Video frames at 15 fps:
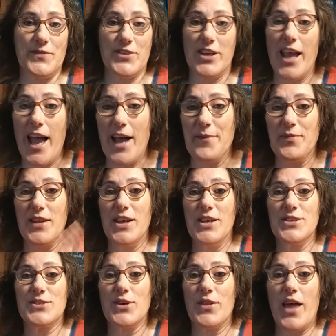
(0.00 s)
yeah,
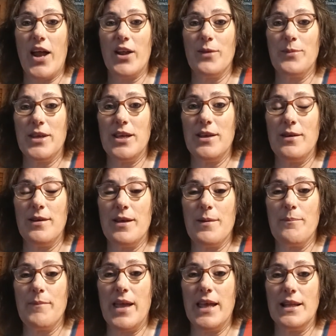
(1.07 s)
so that'll be
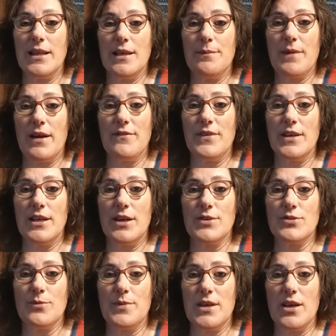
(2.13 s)
mainly my
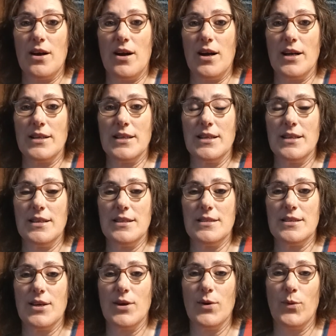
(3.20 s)
videos will be on
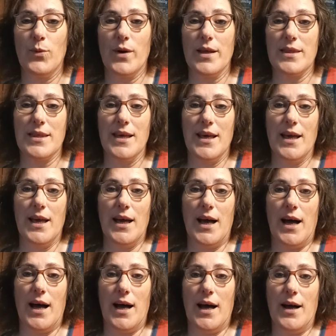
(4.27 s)
is with
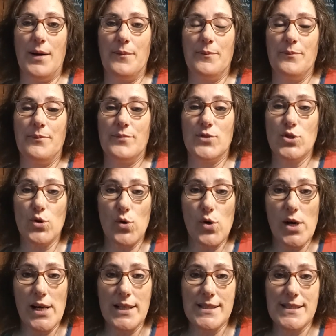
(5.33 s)

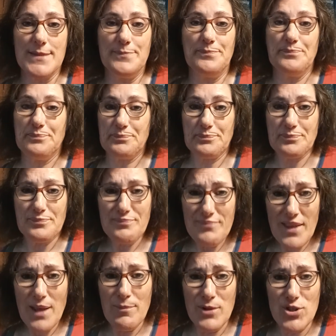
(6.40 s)
dogs,
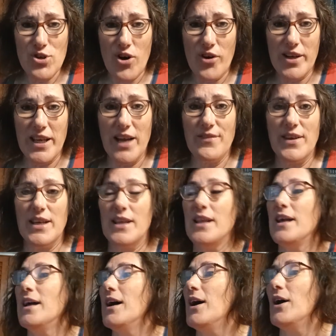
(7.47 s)
majority of it,
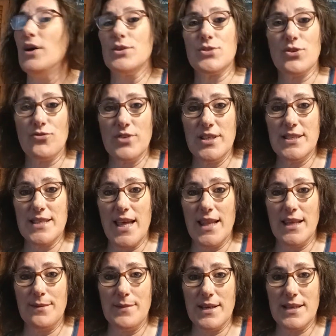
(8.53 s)
also
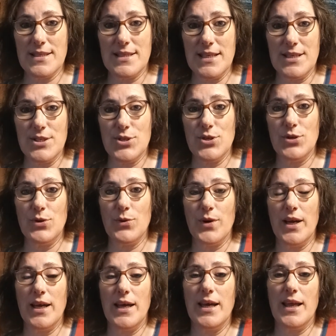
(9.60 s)
reselling mixed into
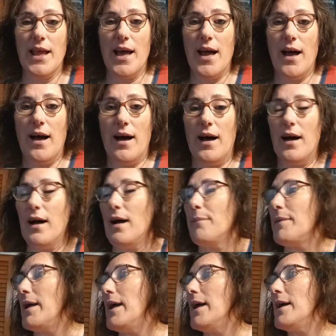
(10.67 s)
it.
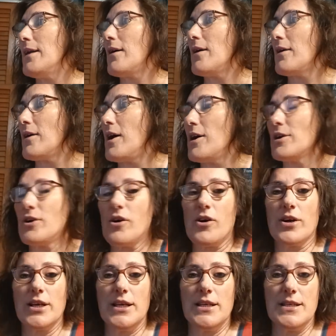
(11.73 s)
And our
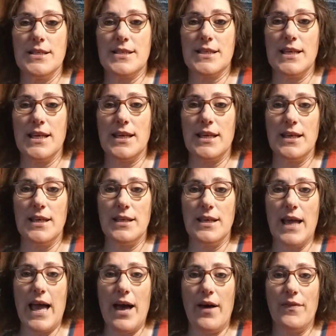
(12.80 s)
garden is kicking
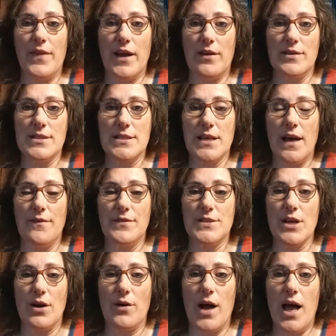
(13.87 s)
out there and stuff,
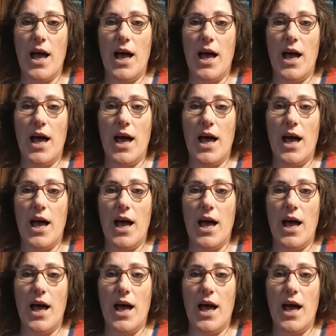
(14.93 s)
so